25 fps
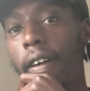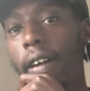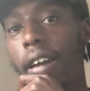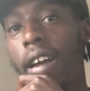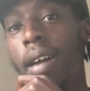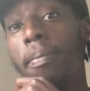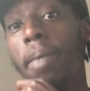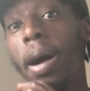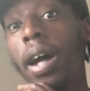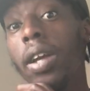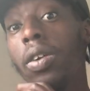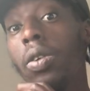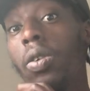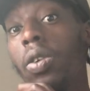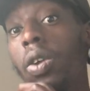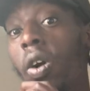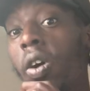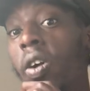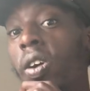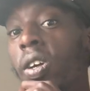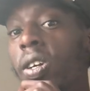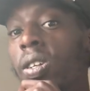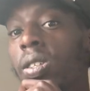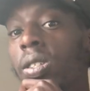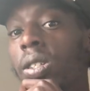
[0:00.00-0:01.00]
And by you
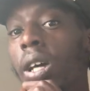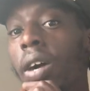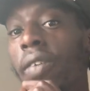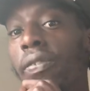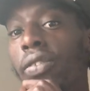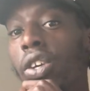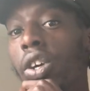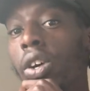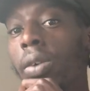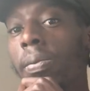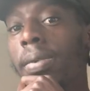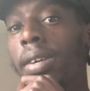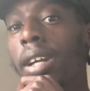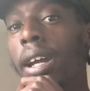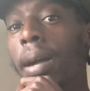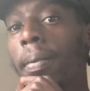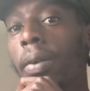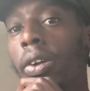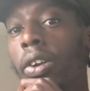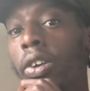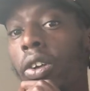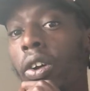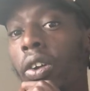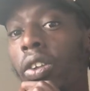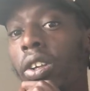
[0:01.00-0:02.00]
knowing yourself, you'll be
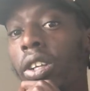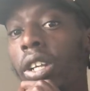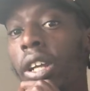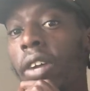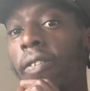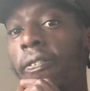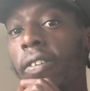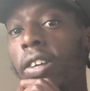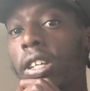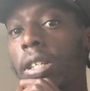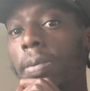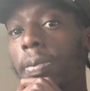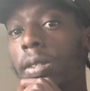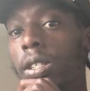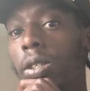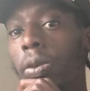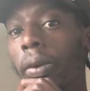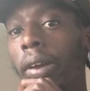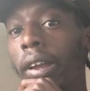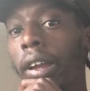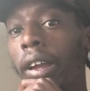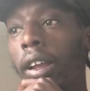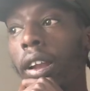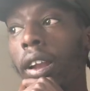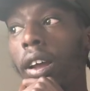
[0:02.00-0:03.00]
able to know the difference
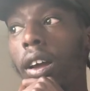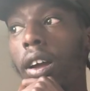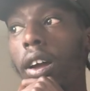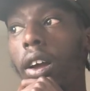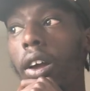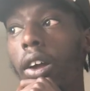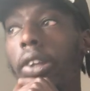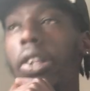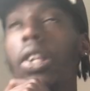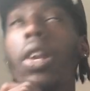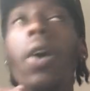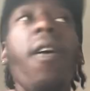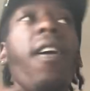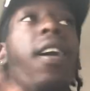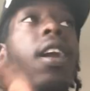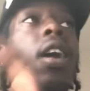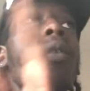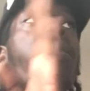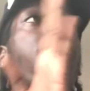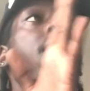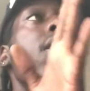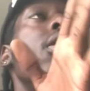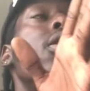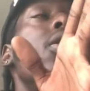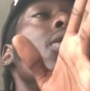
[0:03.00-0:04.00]
between, no, I
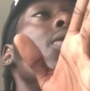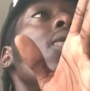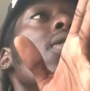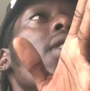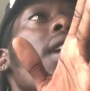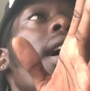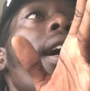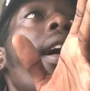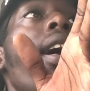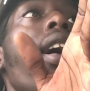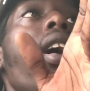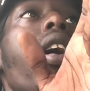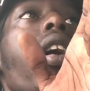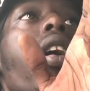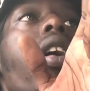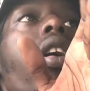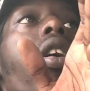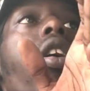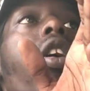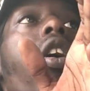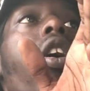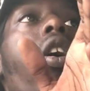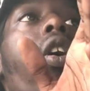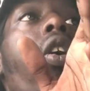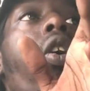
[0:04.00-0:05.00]
don't want to do that,
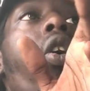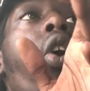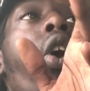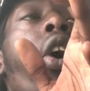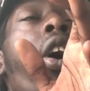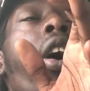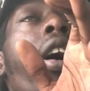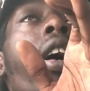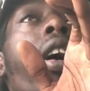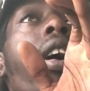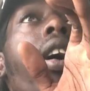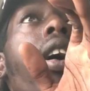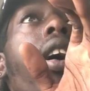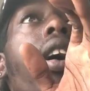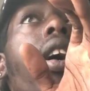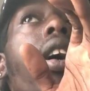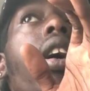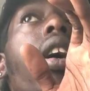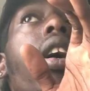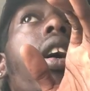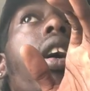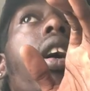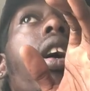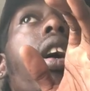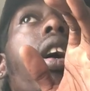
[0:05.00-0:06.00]
or
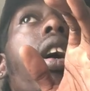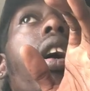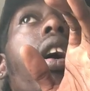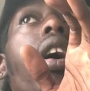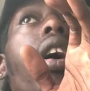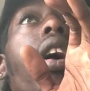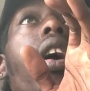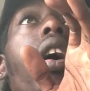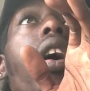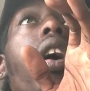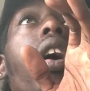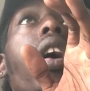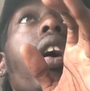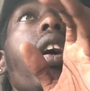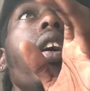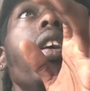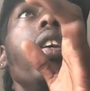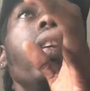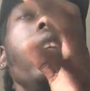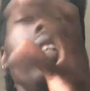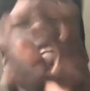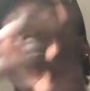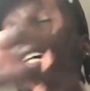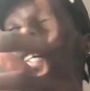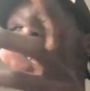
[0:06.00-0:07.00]

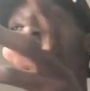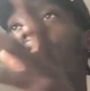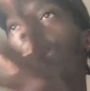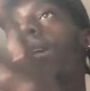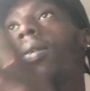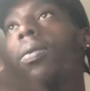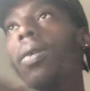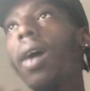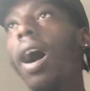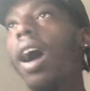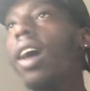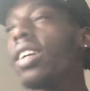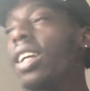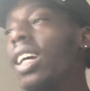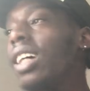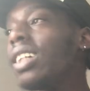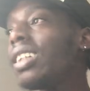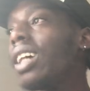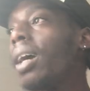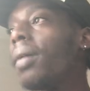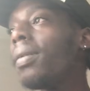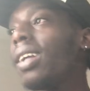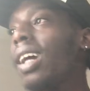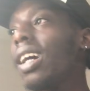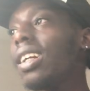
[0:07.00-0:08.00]
yes, I
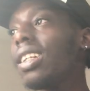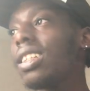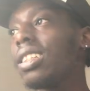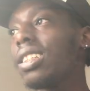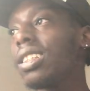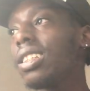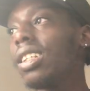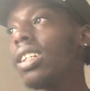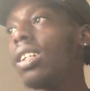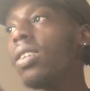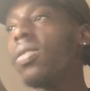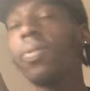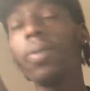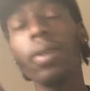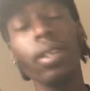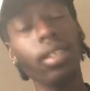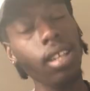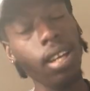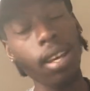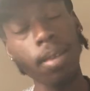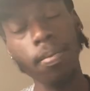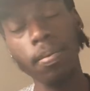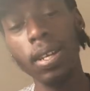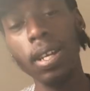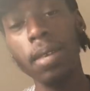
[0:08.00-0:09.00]
would like to see what
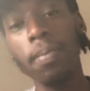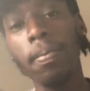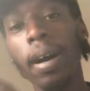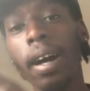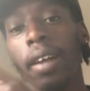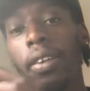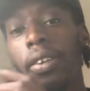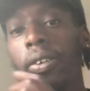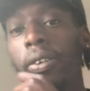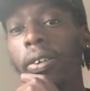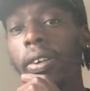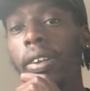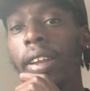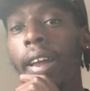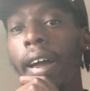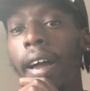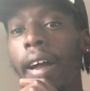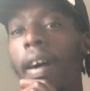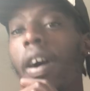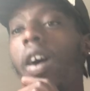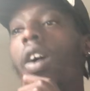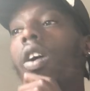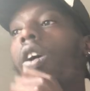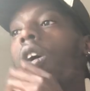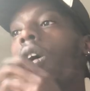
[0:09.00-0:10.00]
they mean by doing that,
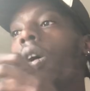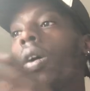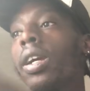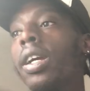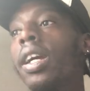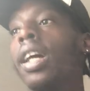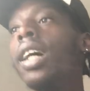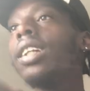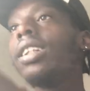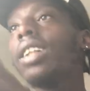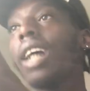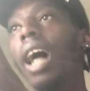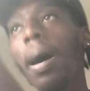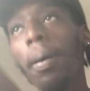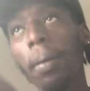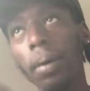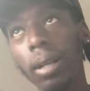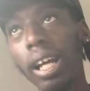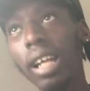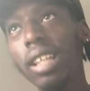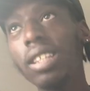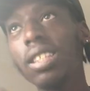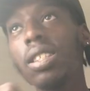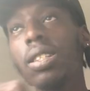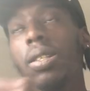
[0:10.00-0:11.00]
or yes, I would
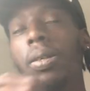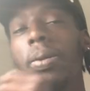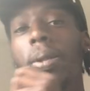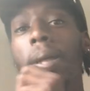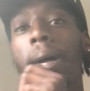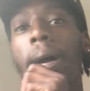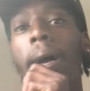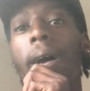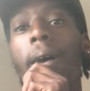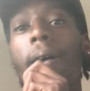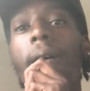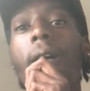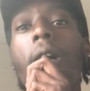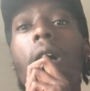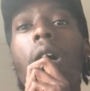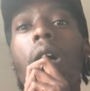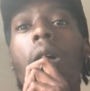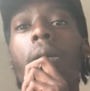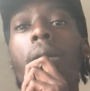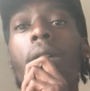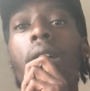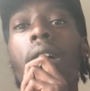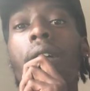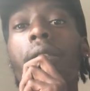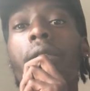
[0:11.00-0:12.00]
like to do that,
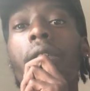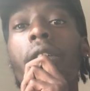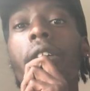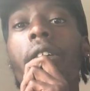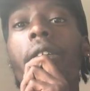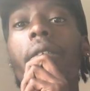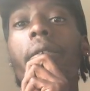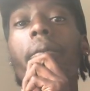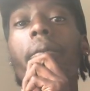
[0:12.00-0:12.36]
or whatever.